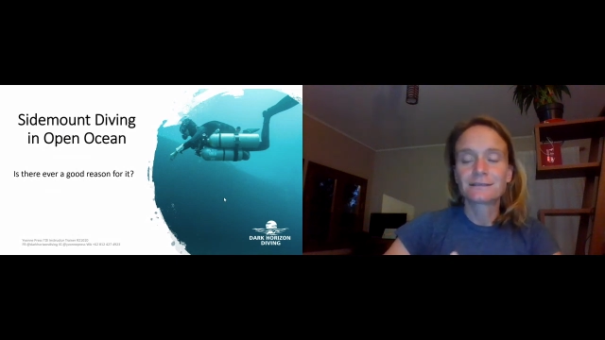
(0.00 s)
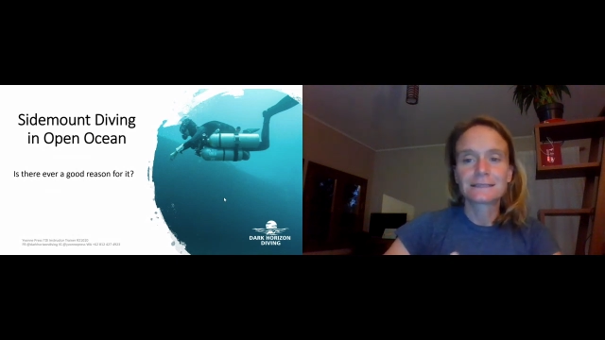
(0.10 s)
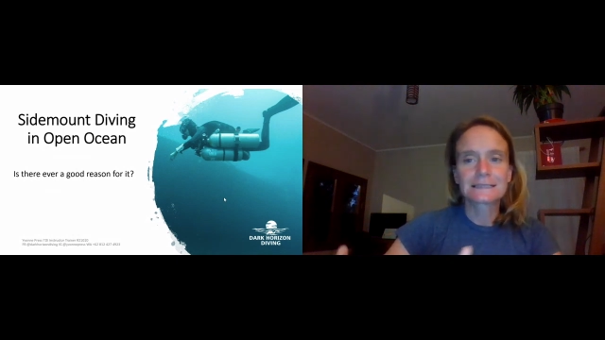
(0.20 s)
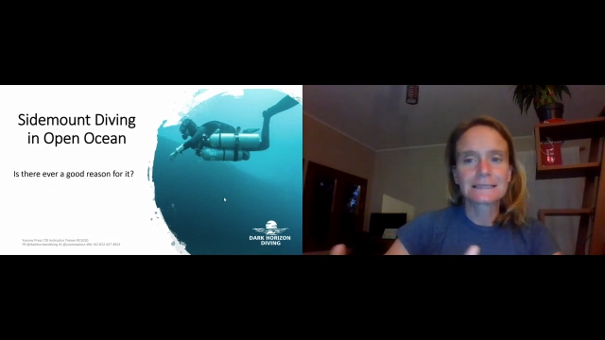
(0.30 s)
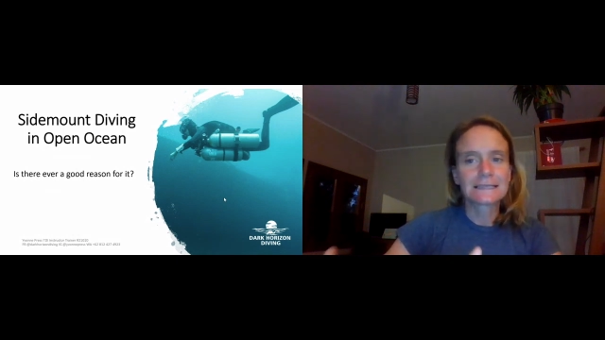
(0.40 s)

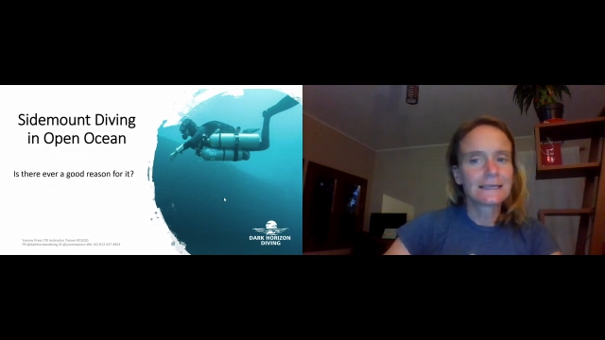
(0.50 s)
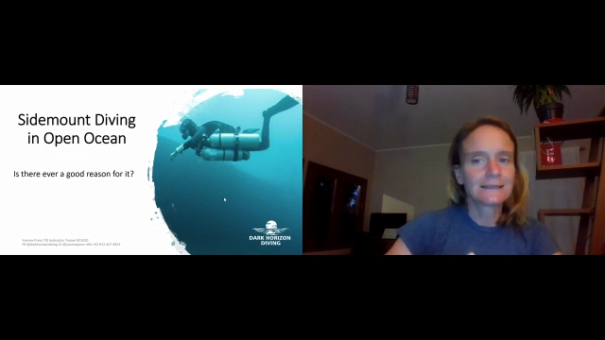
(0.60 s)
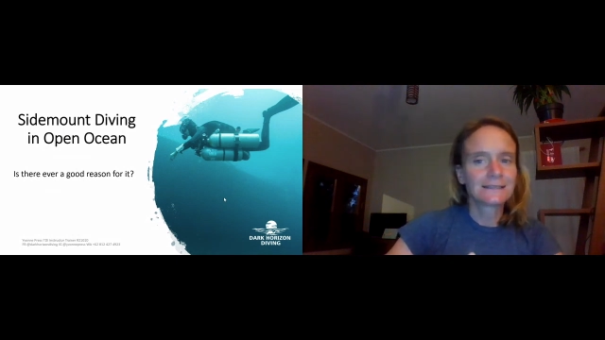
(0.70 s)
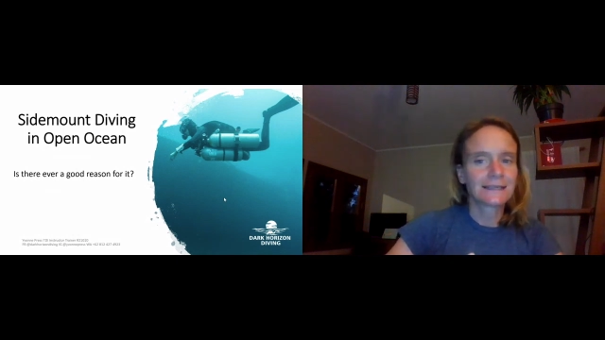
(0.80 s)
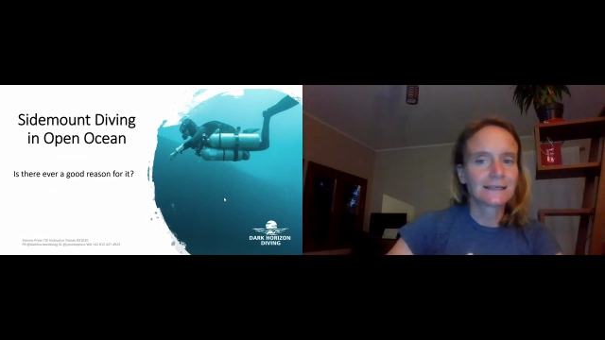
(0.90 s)
slinging
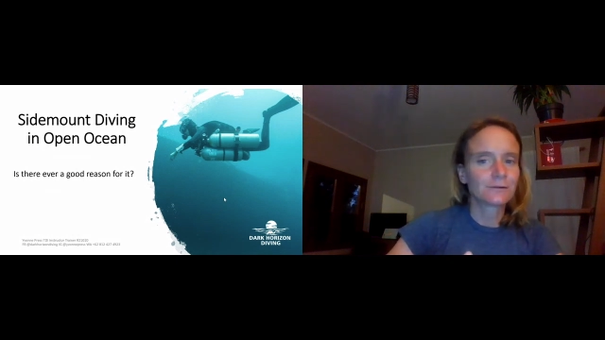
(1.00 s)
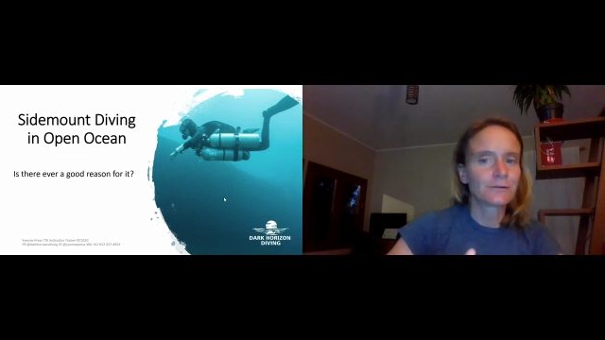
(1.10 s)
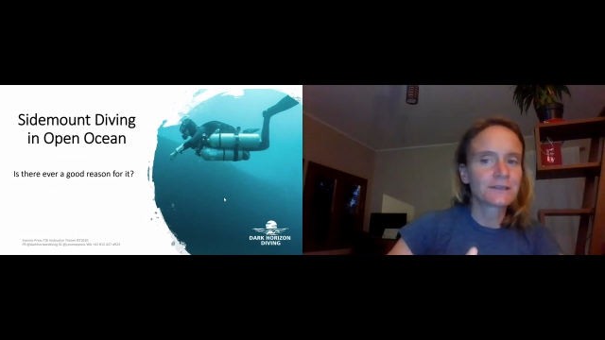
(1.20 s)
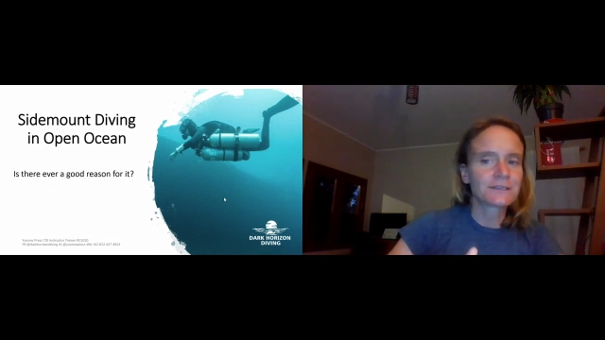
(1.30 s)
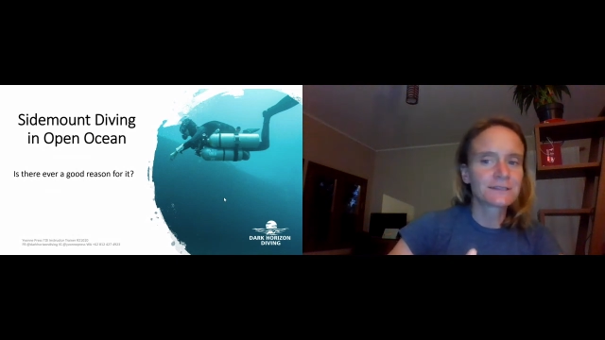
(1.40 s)
a tank
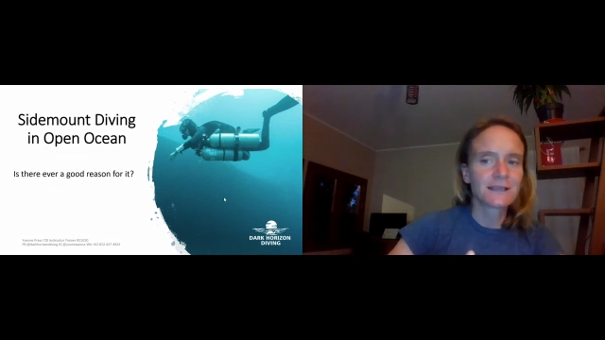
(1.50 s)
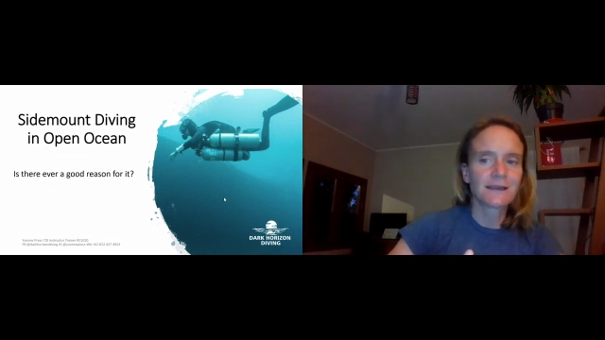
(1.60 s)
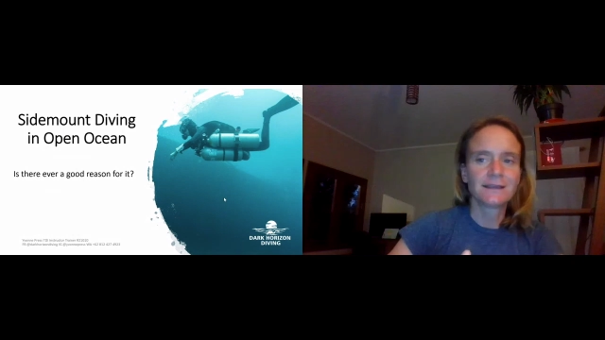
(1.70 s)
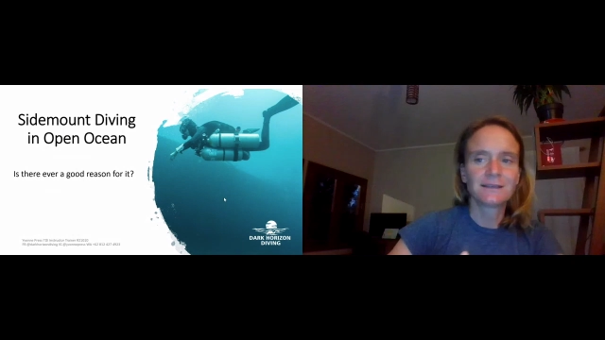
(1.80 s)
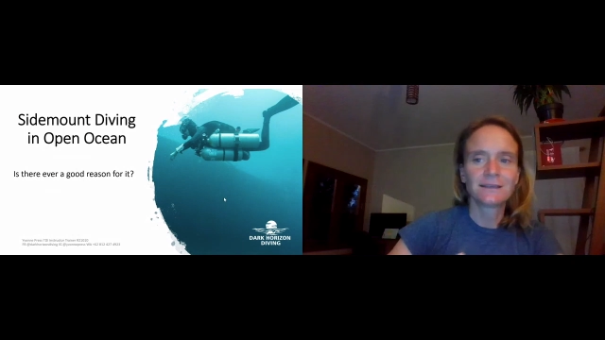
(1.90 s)
around the
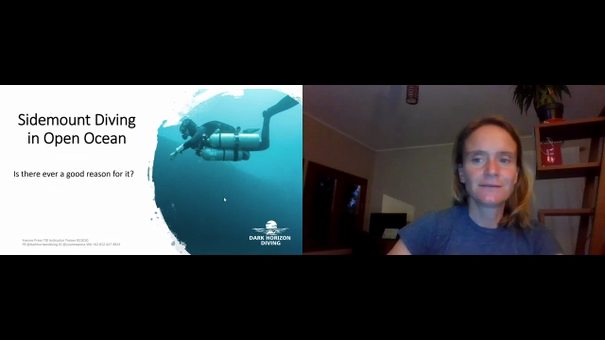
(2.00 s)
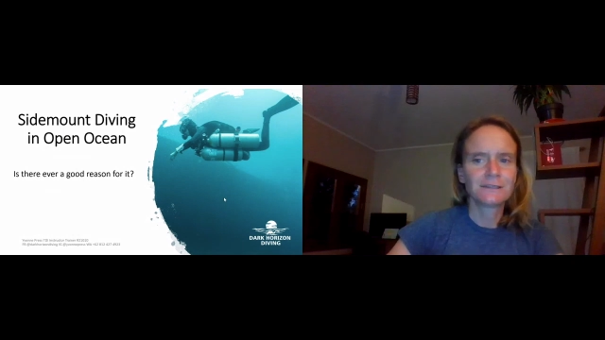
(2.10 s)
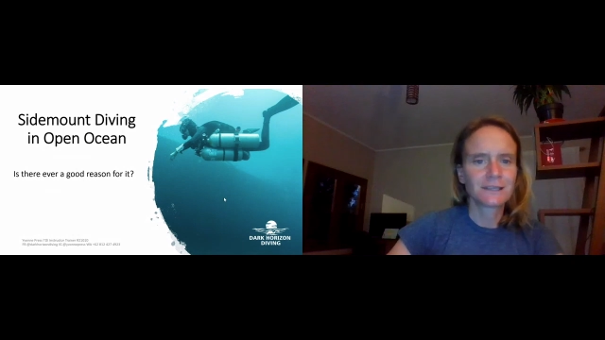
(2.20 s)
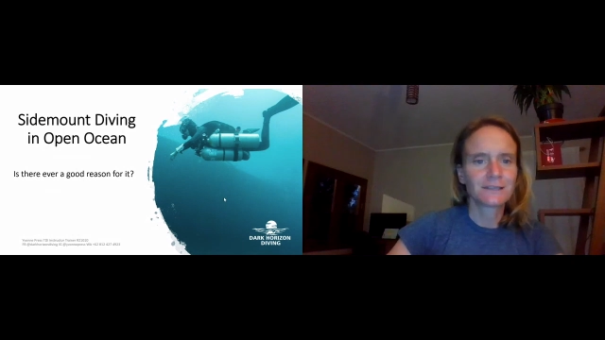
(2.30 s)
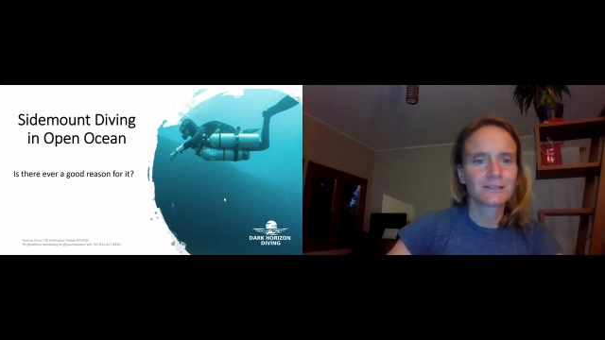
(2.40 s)
side, even
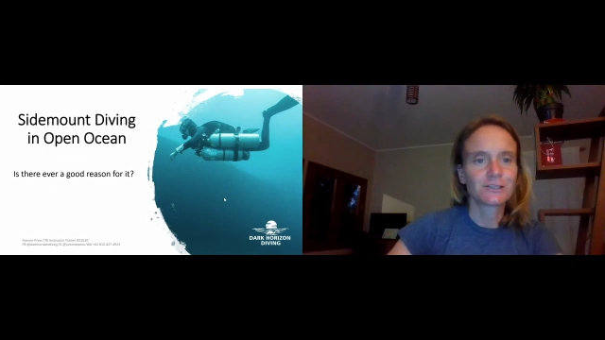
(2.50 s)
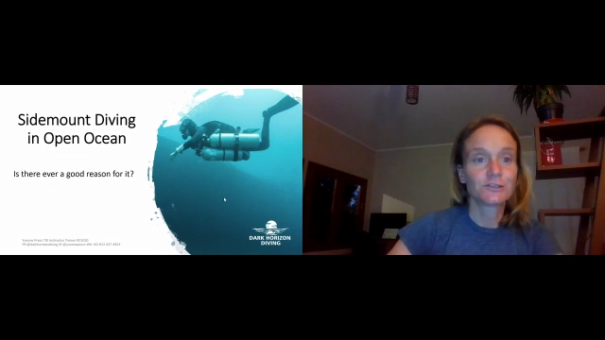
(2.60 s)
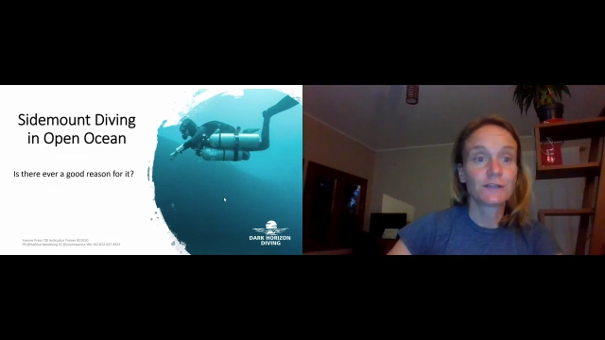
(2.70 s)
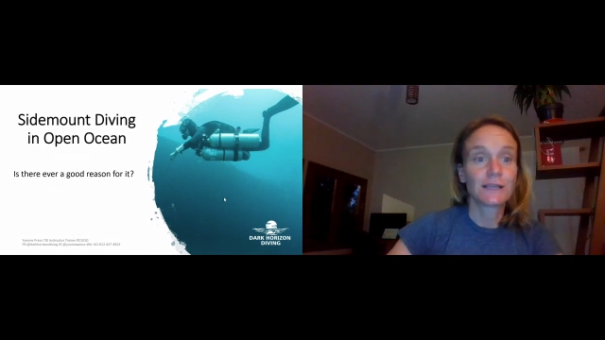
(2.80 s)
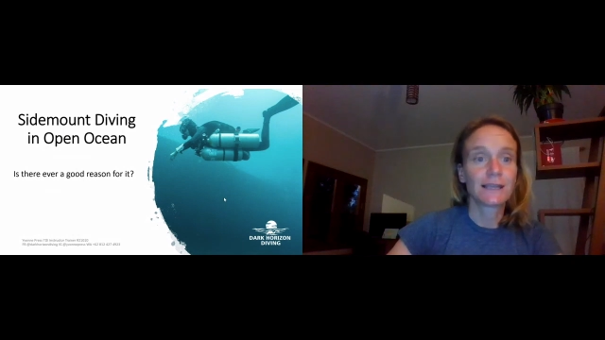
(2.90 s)
attaching it
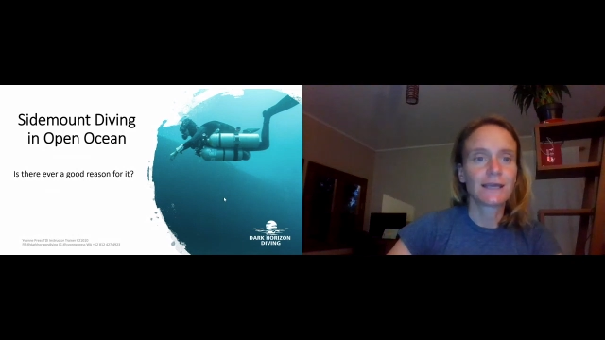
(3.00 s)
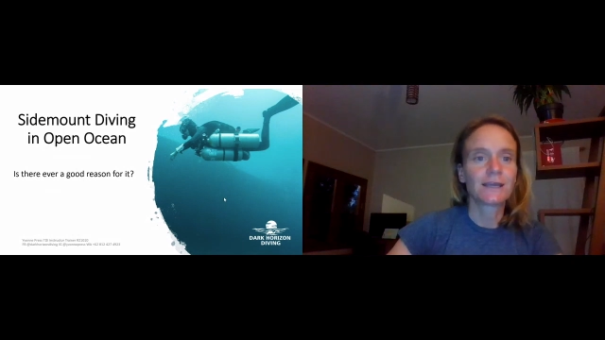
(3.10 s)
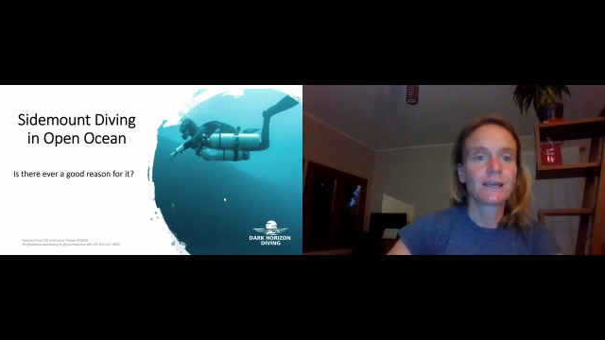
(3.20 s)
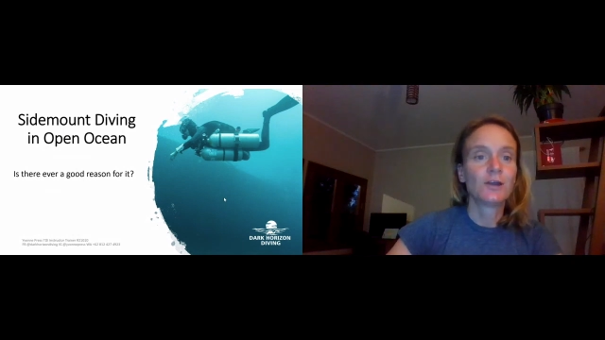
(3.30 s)
to the leg,